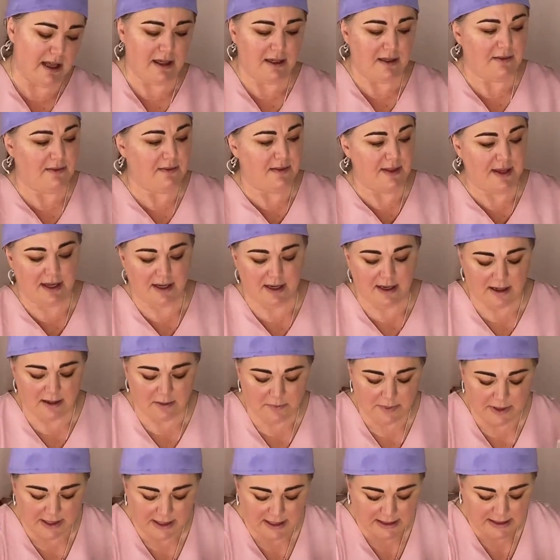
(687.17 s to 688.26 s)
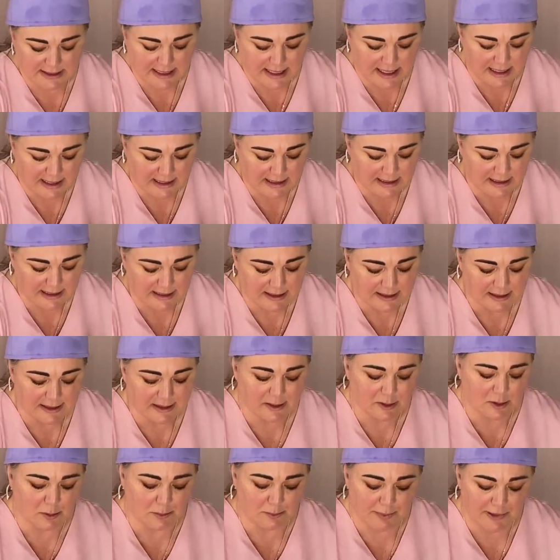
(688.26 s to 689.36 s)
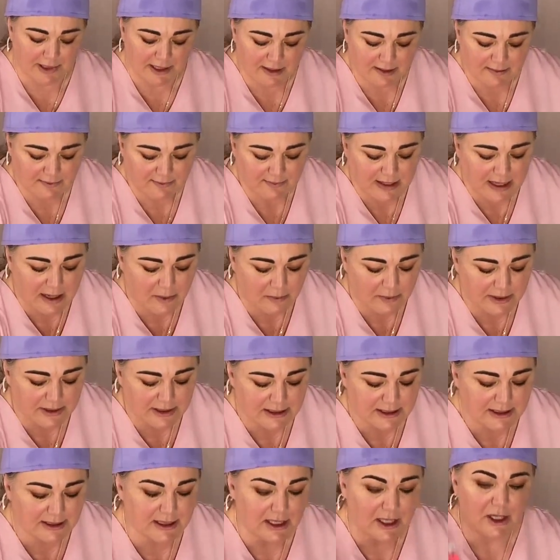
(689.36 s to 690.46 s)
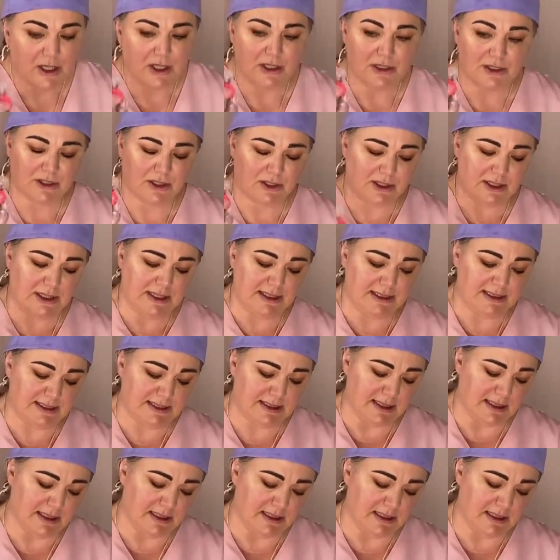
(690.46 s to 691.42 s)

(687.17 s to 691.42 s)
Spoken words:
And then we're going to take the little pink flowers. So these